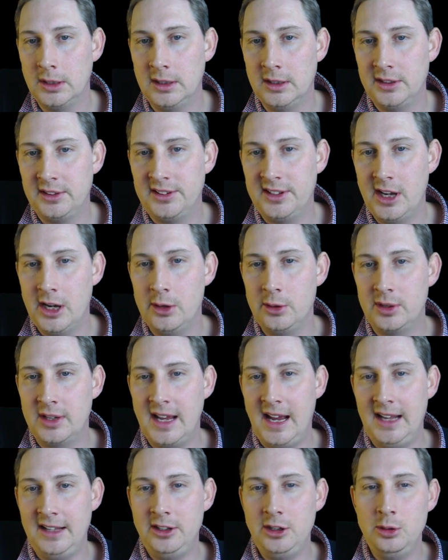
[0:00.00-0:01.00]
So
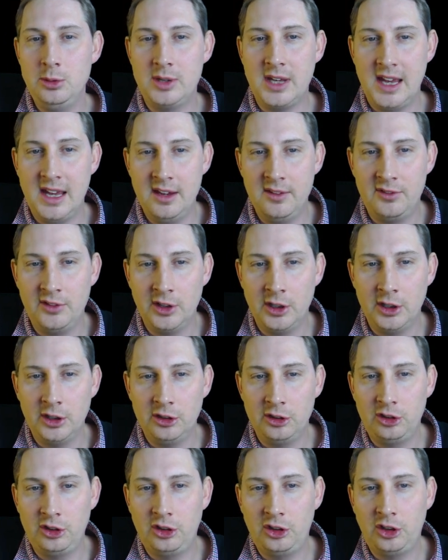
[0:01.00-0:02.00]
can you give
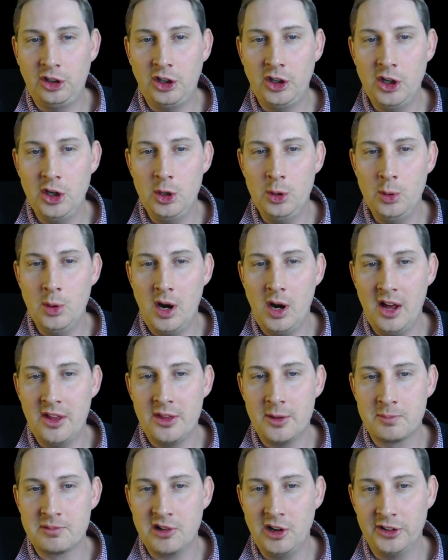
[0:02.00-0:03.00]
2
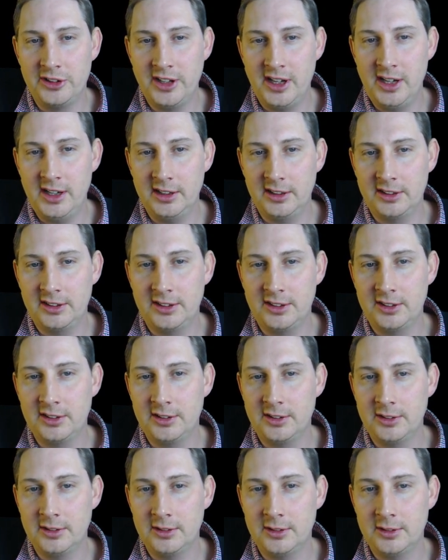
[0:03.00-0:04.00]
other
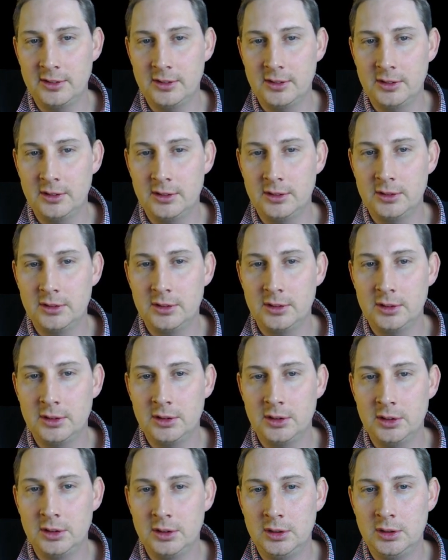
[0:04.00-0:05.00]
products
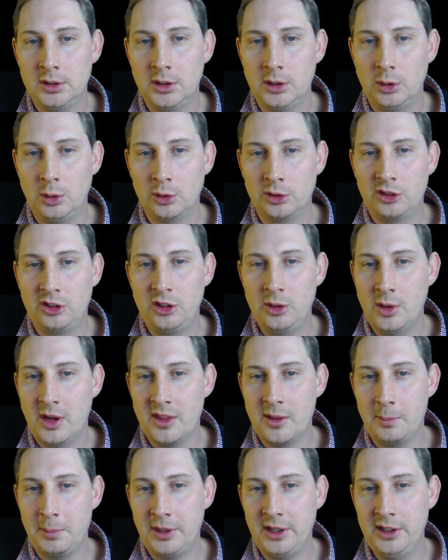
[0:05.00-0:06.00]
or 2
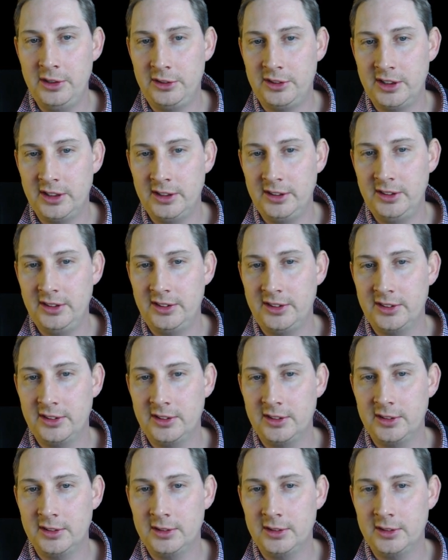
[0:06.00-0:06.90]
other pollutants